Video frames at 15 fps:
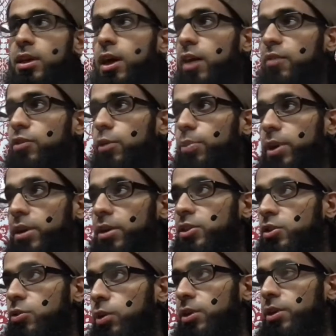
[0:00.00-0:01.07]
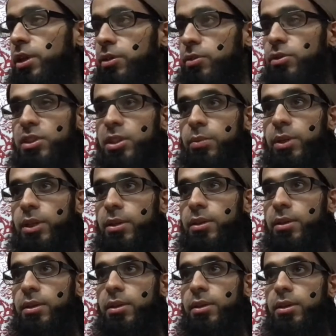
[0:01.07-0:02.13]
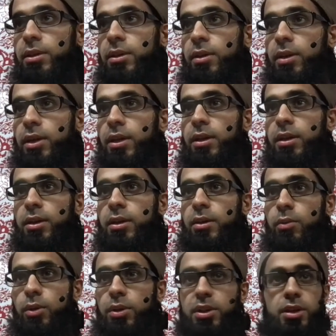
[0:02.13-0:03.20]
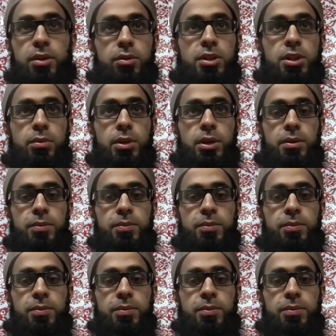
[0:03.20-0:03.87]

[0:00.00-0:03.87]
of your parents where they used to be. Okay? Where they used to be.